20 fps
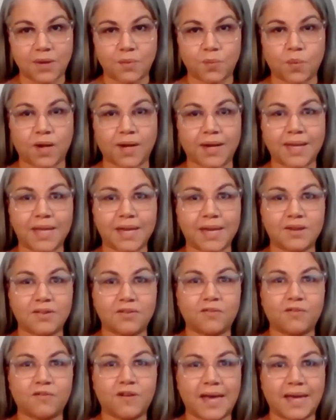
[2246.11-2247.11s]
And where can
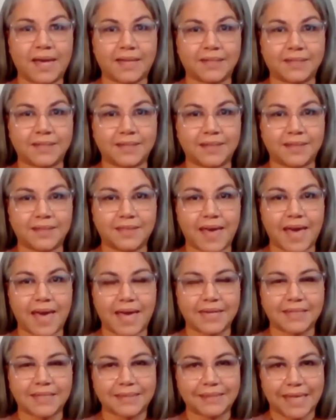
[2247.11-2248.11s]
you find
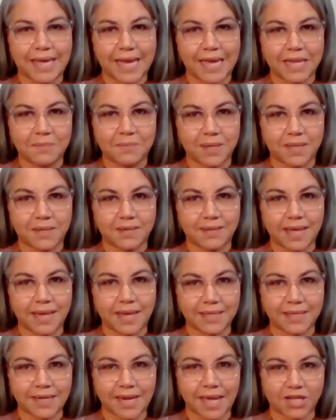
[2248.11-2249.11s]
that alignment,
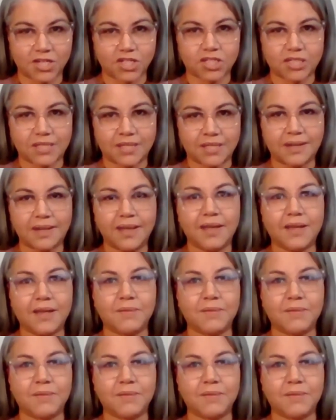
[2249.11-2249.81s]
that connection